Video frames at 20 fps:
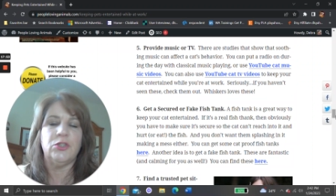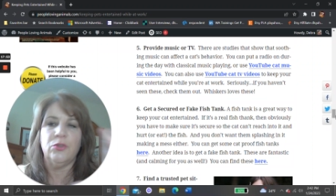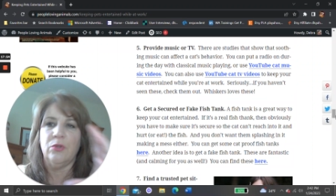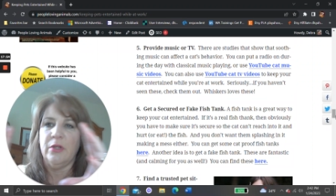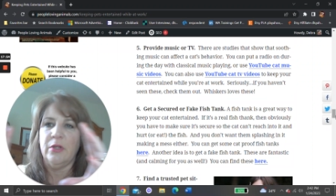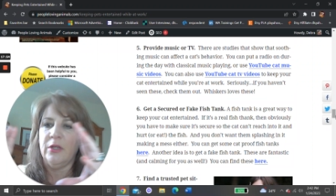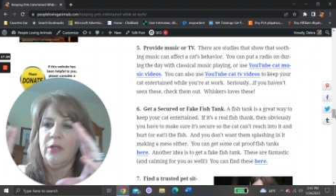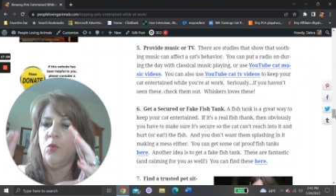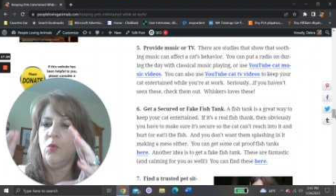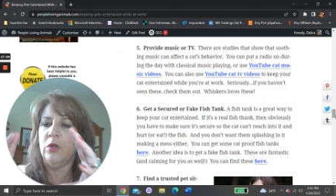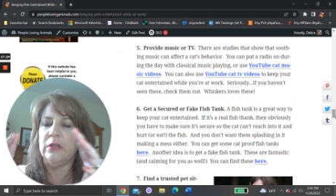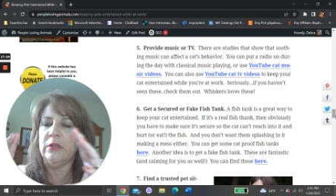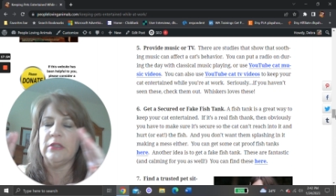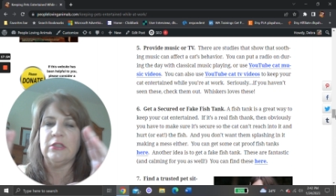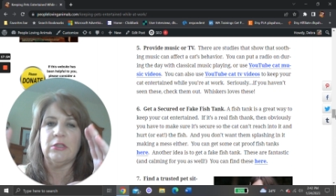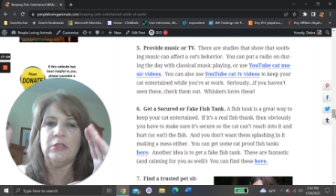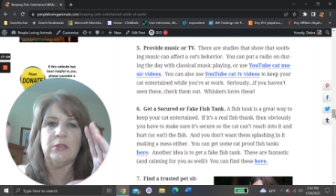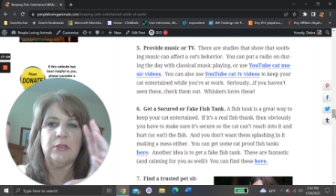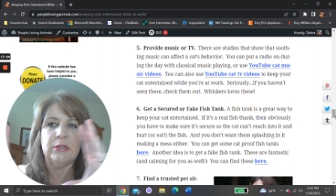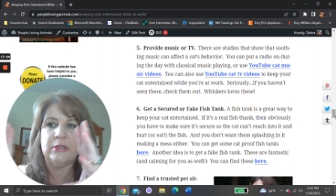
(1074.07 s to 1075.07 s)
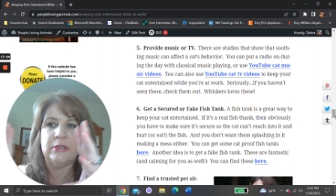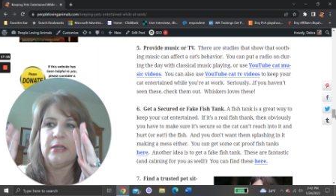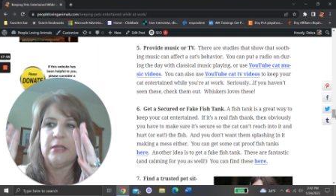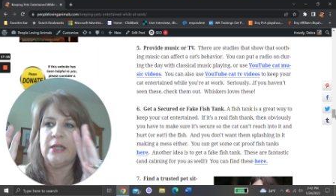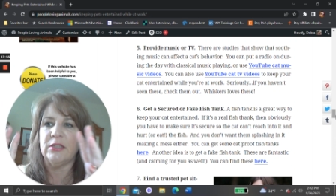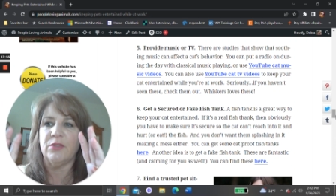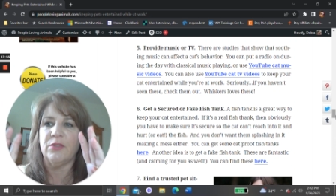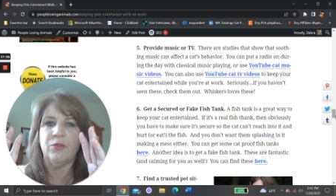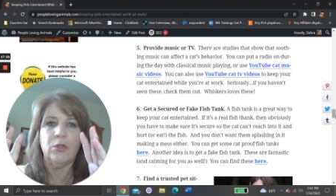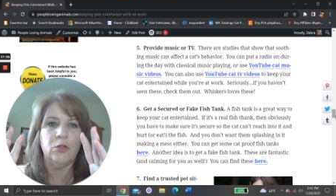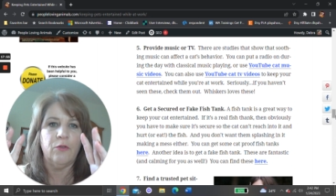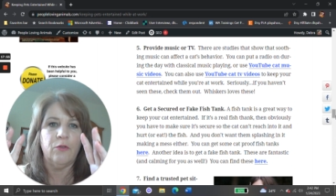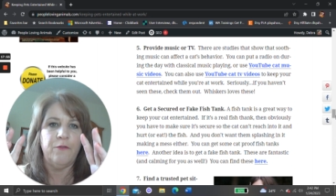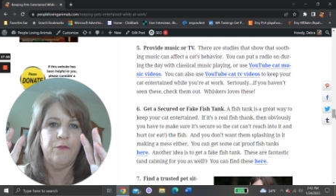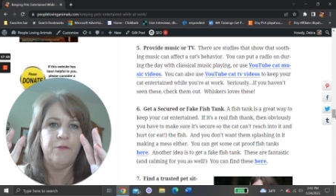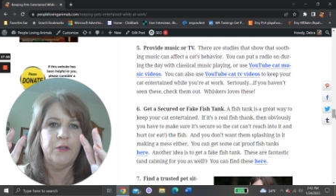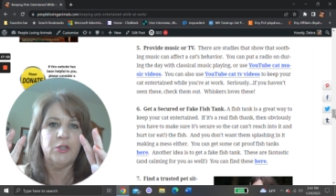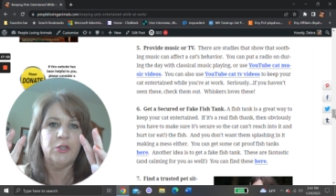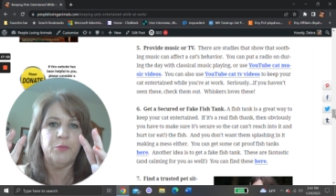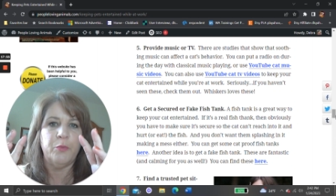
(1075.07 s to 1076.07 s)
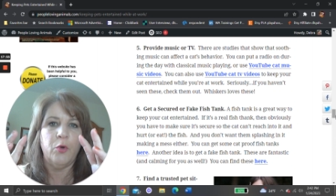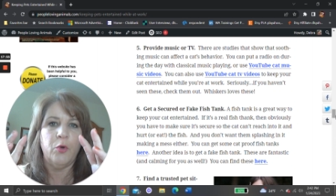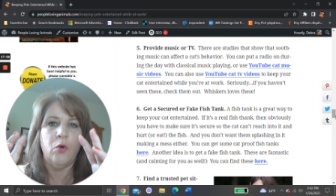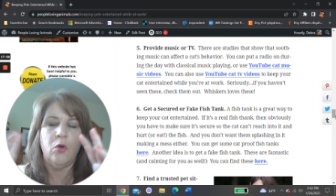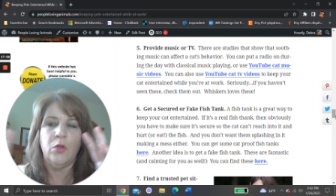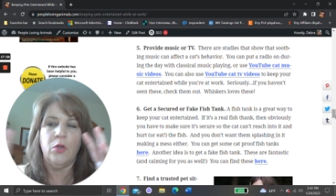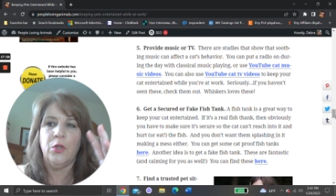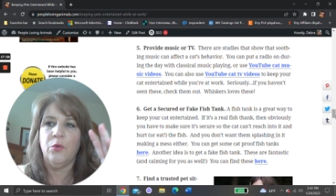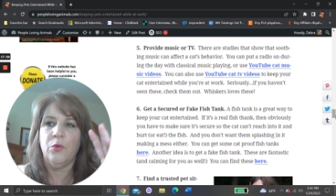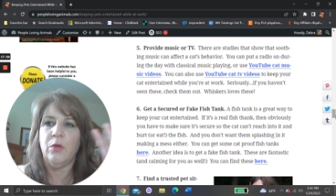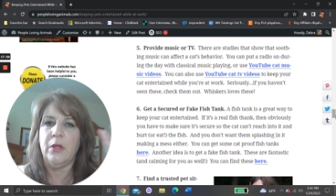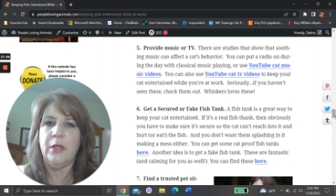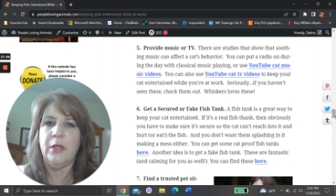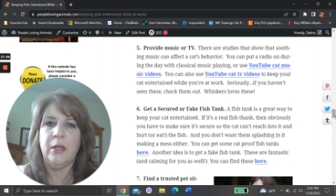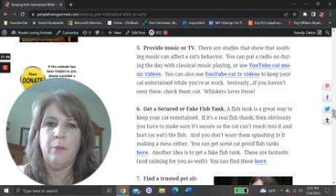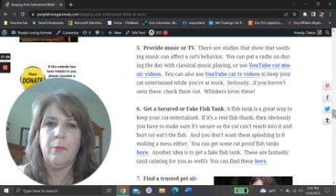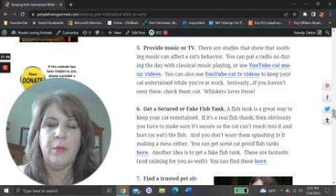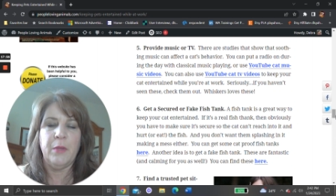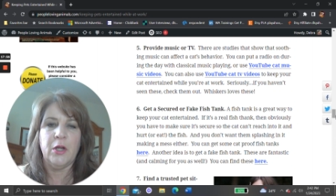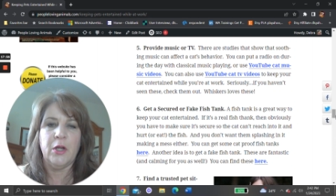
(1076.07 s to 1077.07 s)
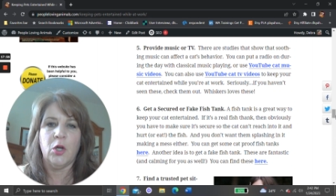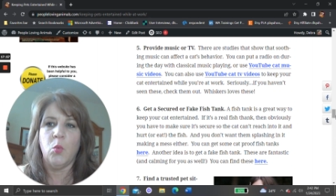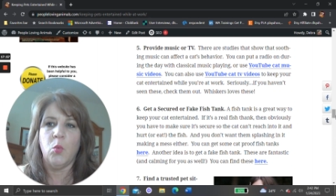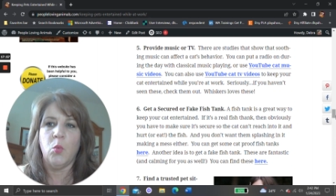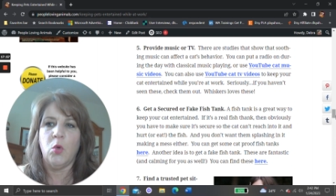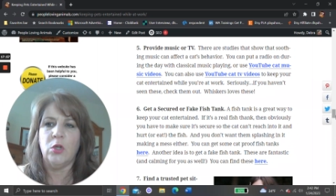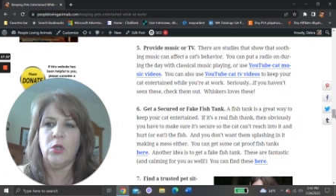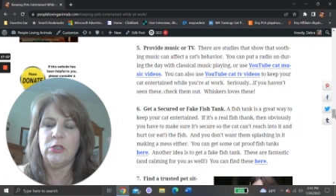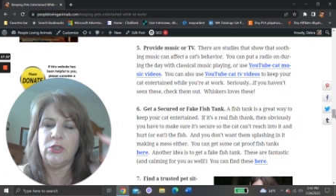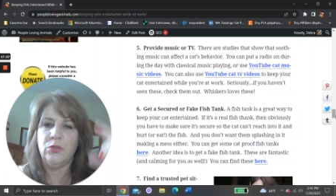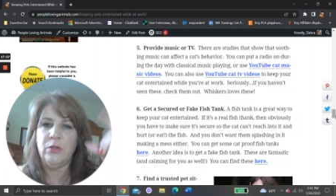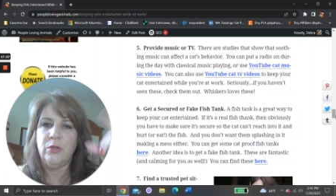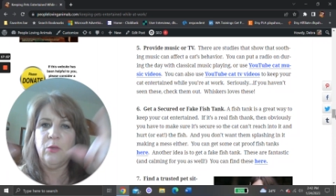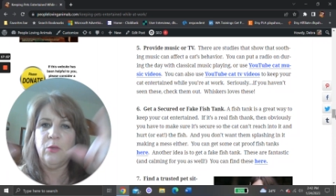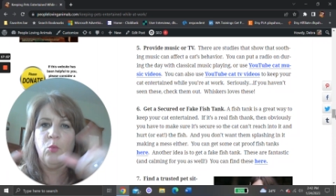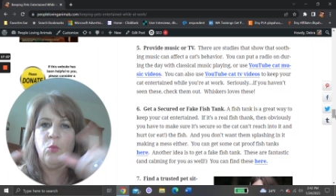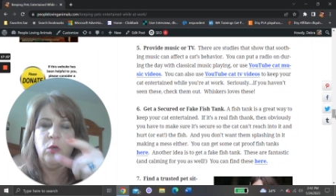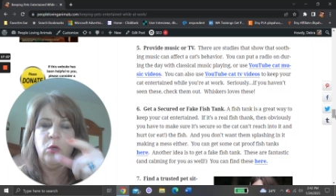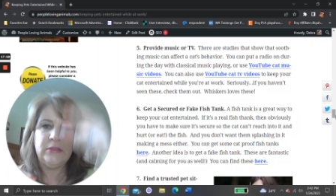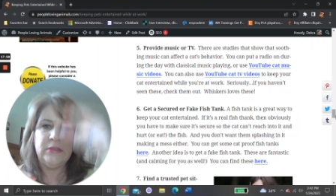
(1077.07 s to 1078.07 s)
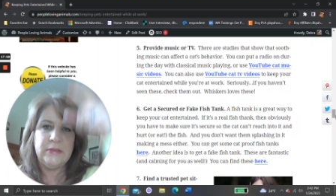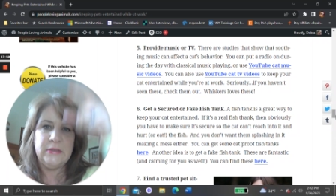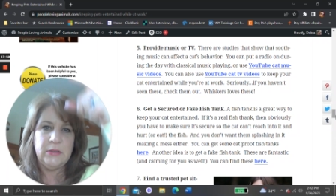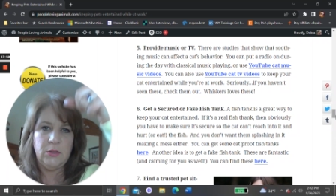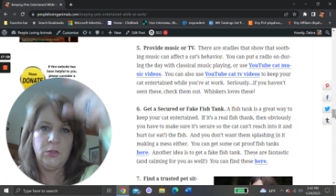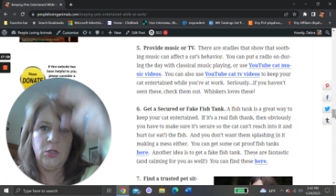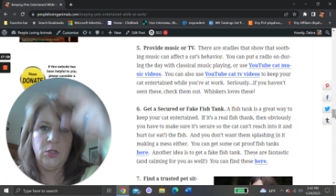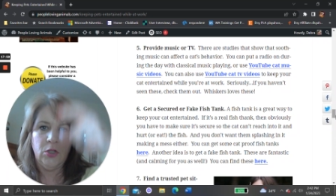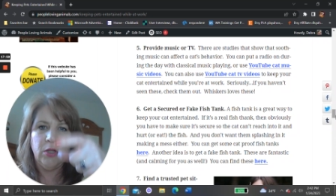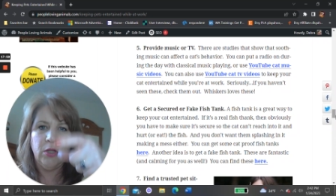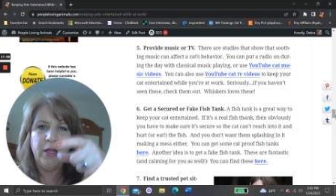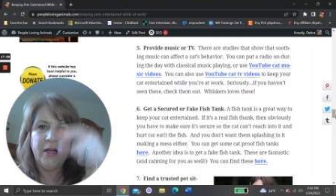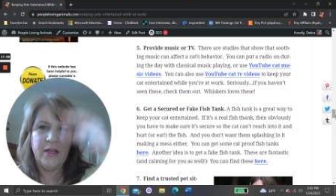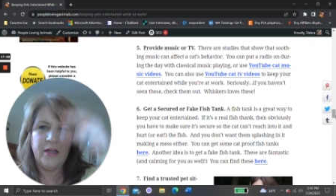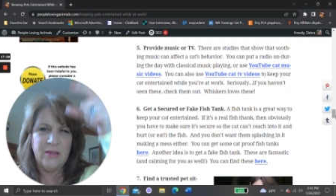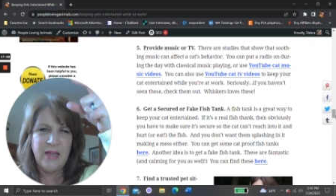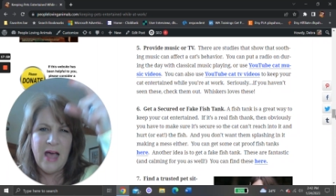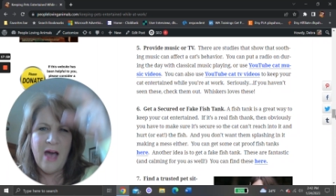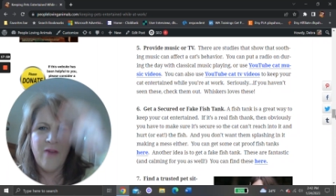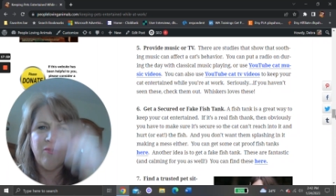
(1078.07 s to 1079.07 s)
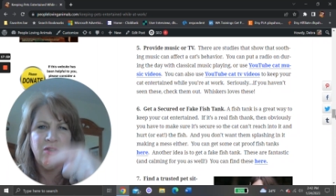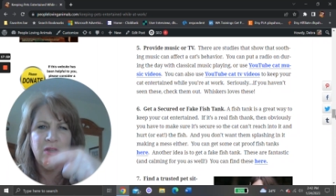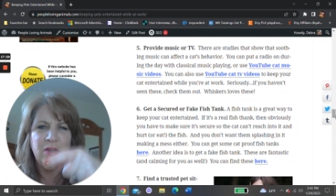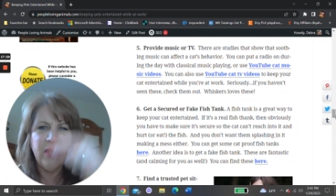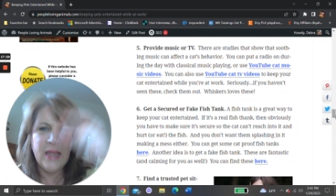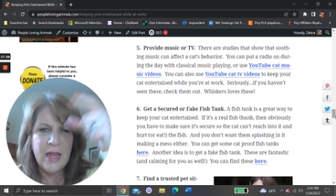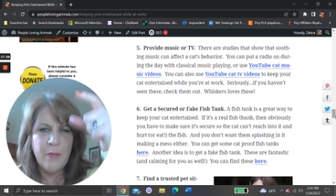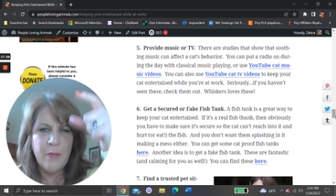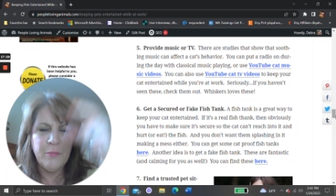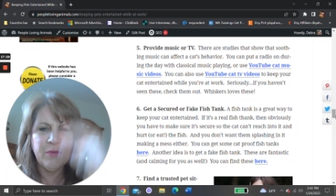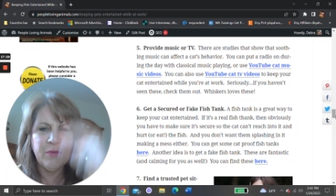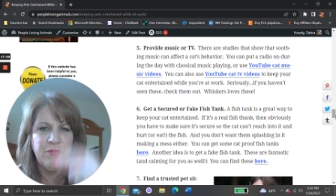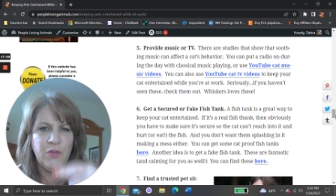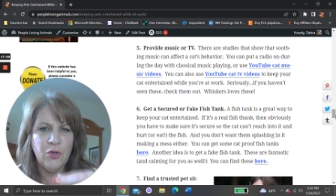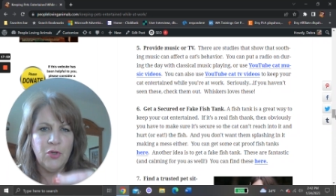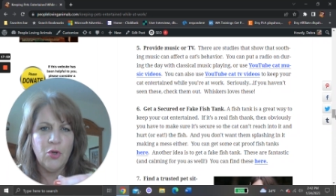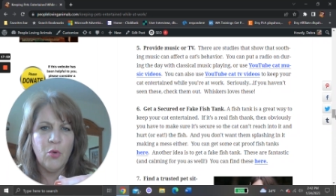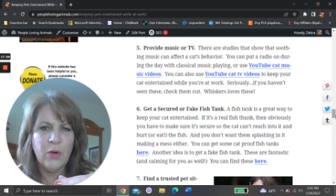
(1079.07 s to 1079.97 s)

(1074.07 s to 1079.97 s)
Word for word: You can get one that's just the size of a little fishbowl. You can get bigger ones. You can get ones that look like a lava lamp, if you know